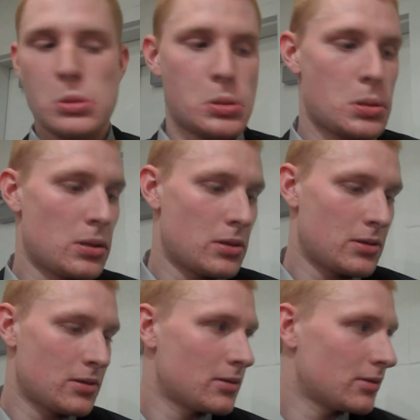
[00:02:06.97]
there anything in
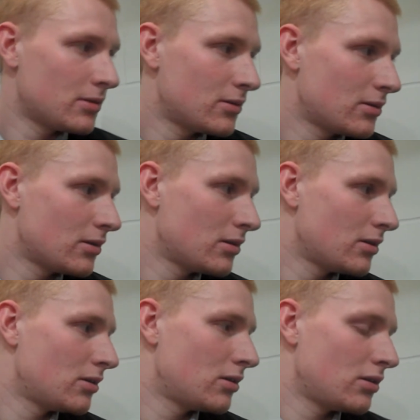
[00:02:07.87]
particular you're working
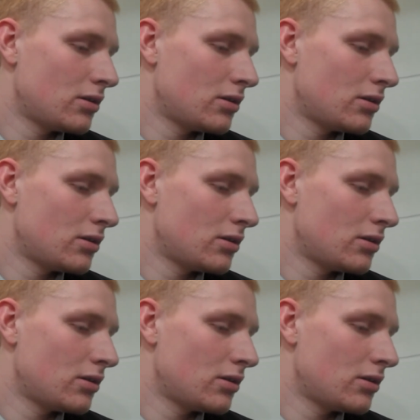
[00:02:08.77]
on?